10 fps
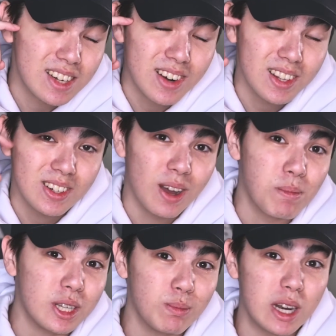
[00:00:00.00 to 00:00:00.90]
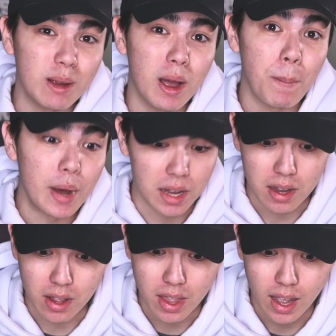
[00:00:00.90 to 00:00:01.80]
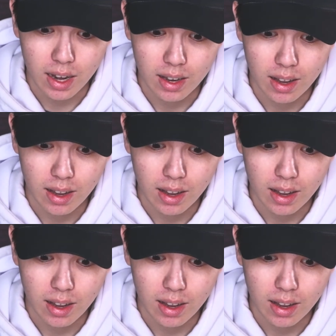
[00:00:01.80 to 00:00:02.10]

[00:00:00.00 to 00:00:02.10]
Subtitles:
rather not be spending my money on that.